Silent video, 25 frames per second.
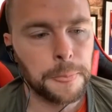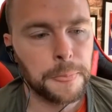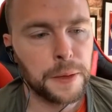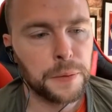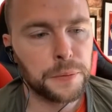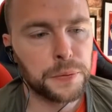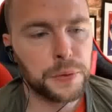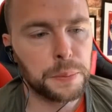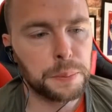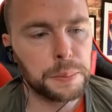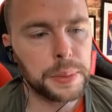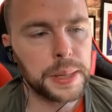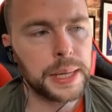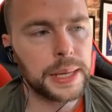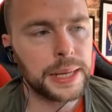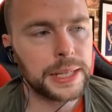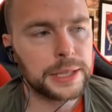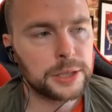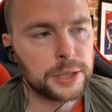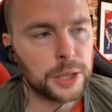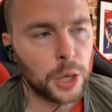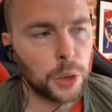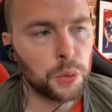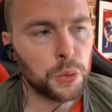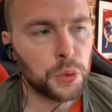For me, I
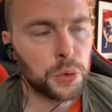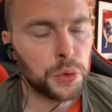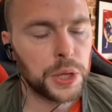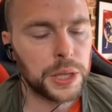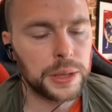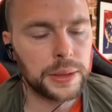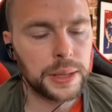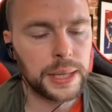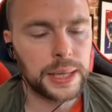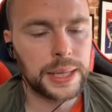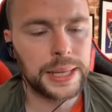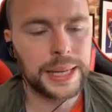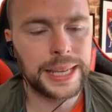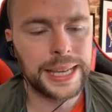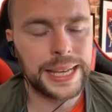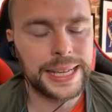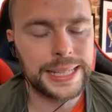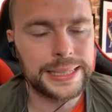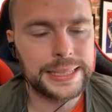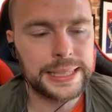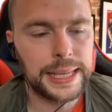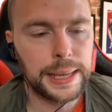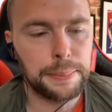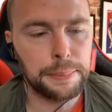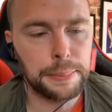don't think they're going to get
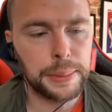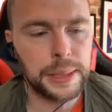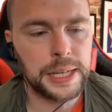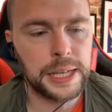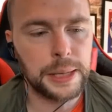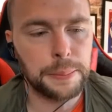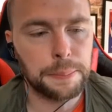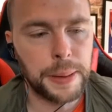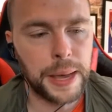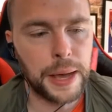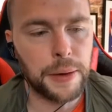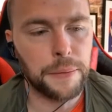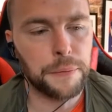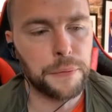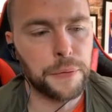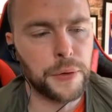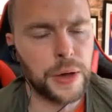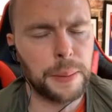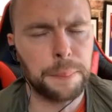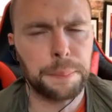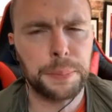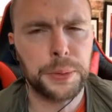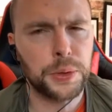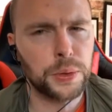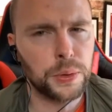a £10 million
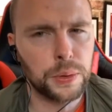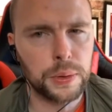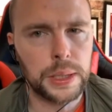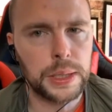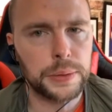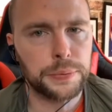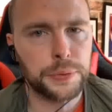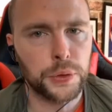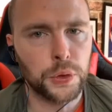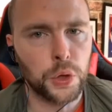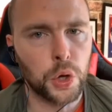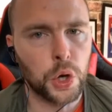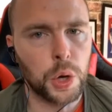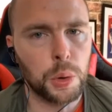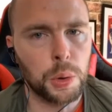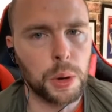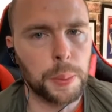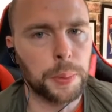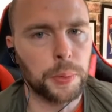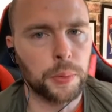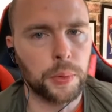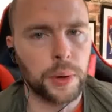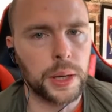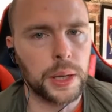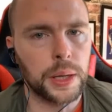fine purely for not
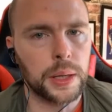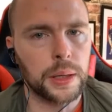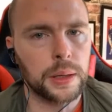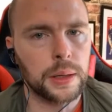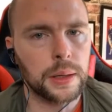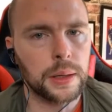cooperating.